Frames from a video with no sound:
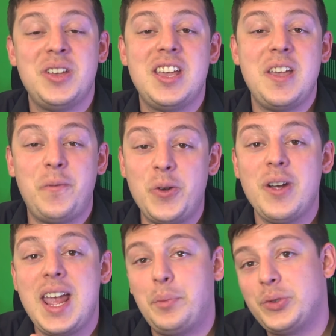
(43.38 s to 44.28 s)
If
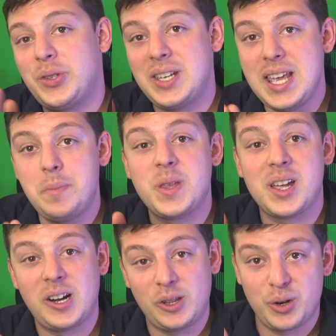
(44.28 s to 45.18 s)
you're able to keep the
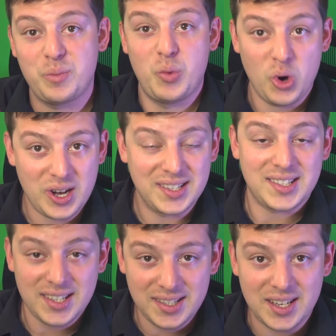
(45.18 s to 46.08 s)
color more
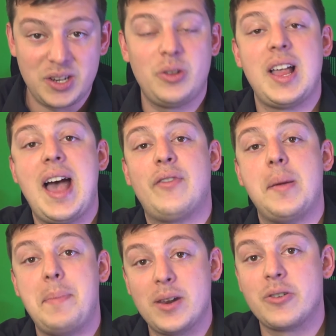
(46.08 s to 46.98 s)
consistent, you'll have
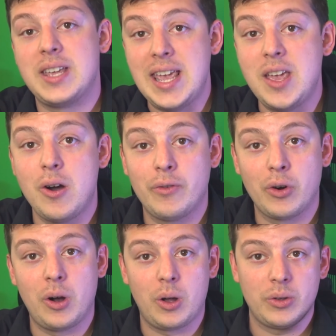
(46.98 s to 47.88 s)
a better key
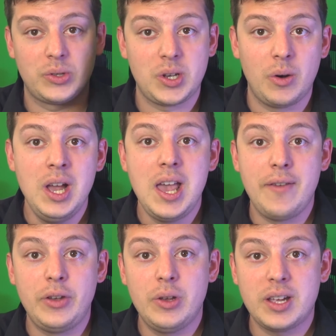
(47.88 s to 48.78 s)
overall. So
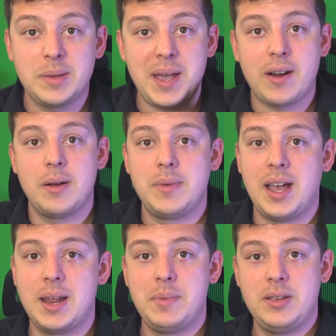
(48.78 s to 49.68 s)
if you look at the background
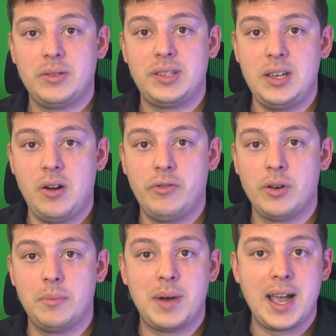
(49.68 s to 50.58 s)
behind me, you'll see
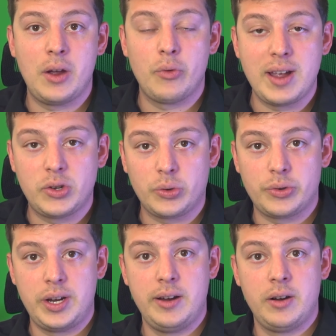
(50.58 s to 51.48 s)
over my right
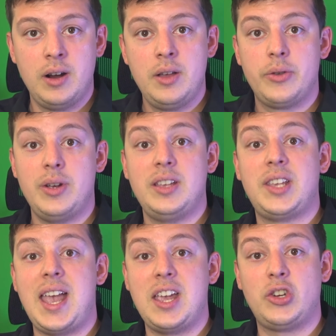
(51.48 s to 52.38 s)
shoulder here, there
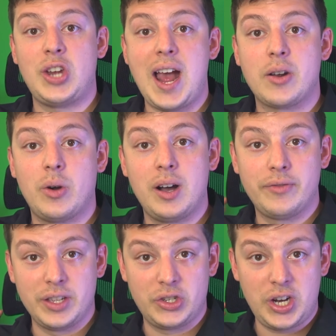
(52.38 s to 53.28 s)
is a shadow
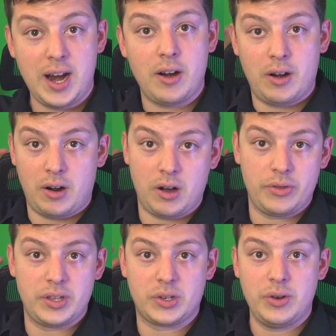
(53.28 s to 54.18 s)
of the chair
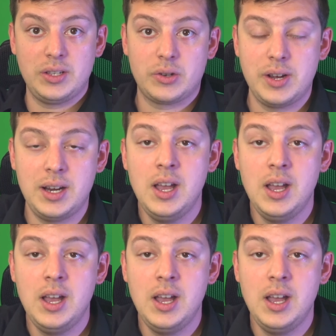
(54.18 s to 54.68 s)
on this green screen.